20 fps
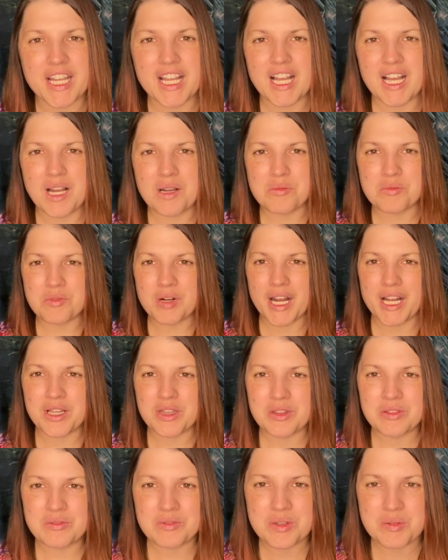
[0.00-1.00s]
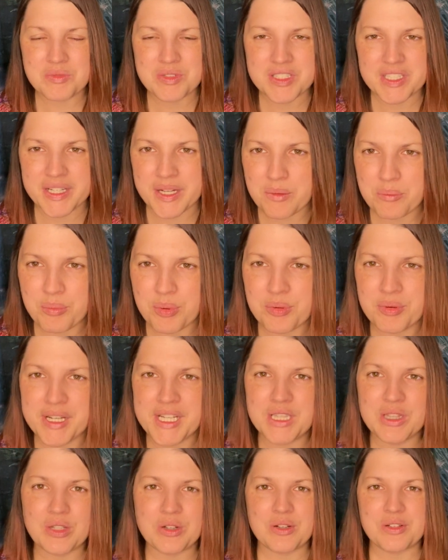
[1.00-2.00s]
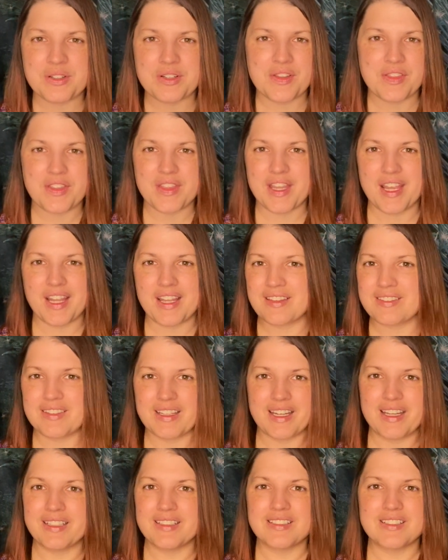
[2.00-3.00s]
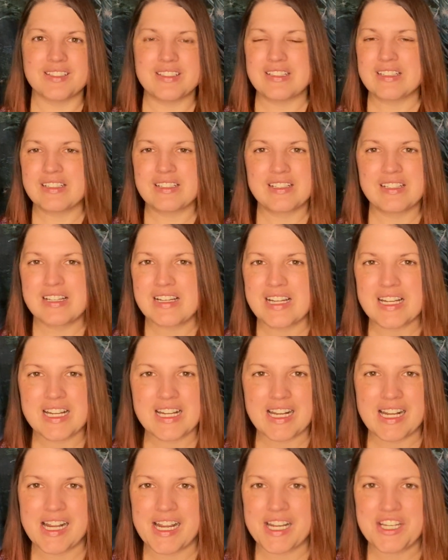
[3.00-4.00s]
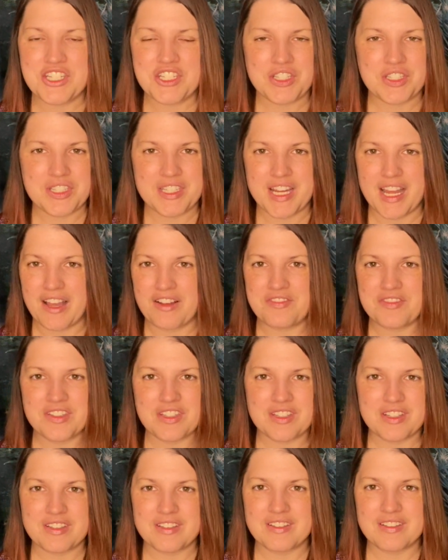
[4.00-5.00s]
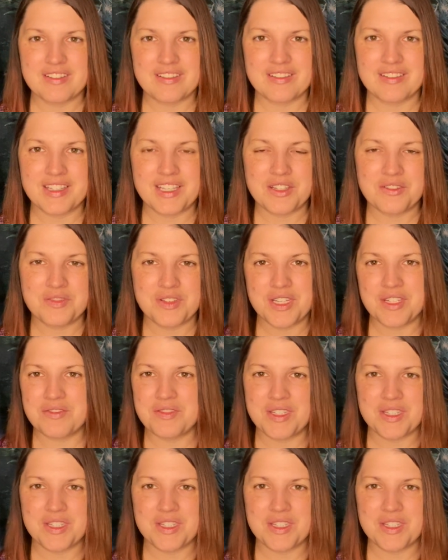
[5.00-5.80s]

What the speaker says: it was like a pre-learned thing that I just have to give. But